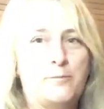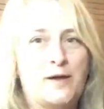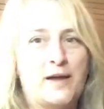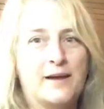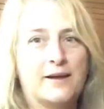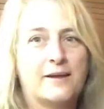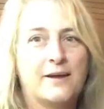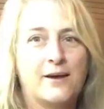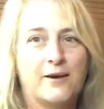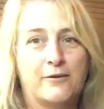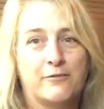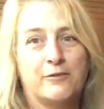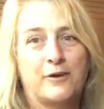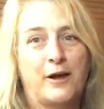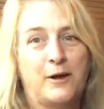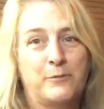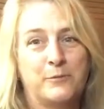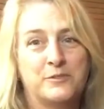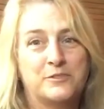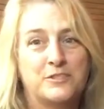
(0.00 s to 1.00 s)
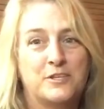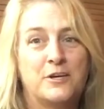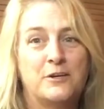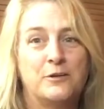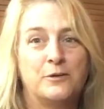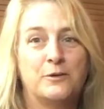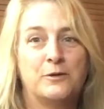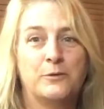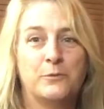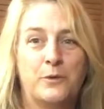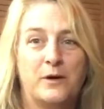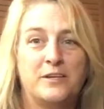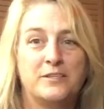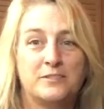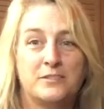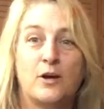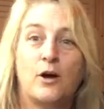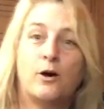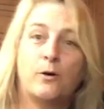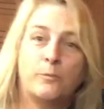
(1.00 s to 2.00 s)
bag. However, I will tell you it
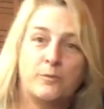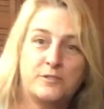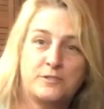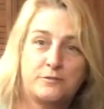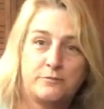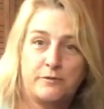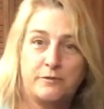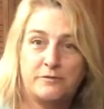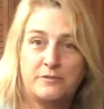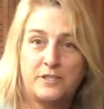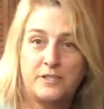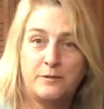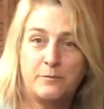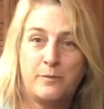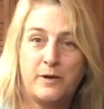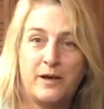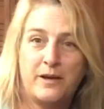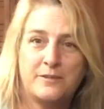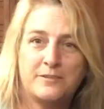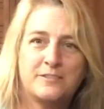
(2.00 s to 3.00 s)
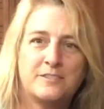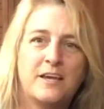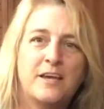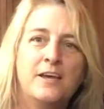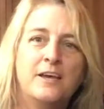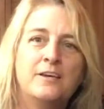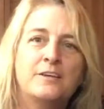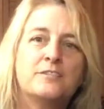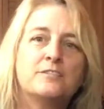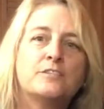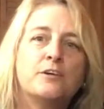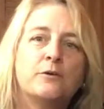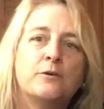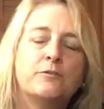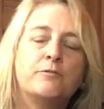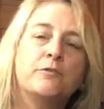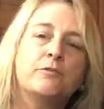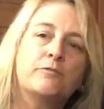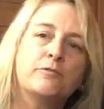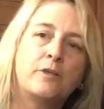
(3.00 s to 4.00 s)
weighs almost 15 pounds. So
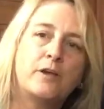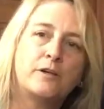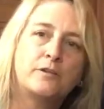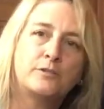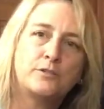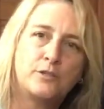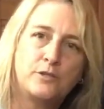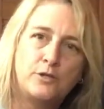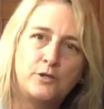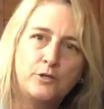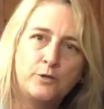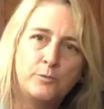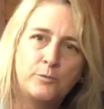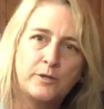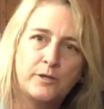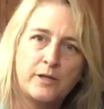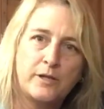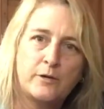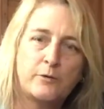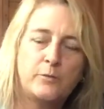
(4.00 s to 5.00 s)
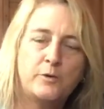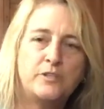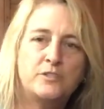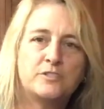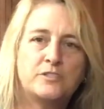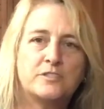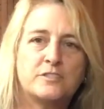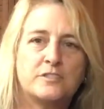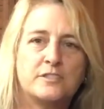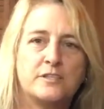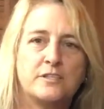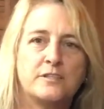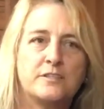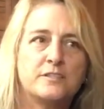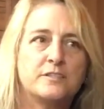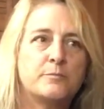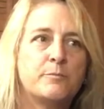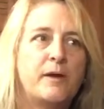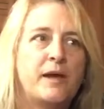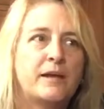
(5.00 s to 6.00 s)
if you're flying to Cuba like we just did,
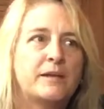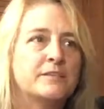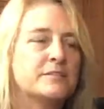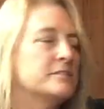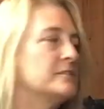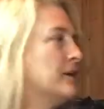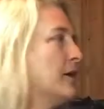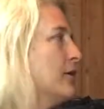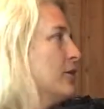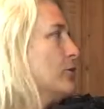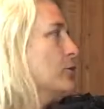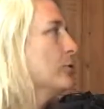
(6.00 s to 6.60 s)
this bag is not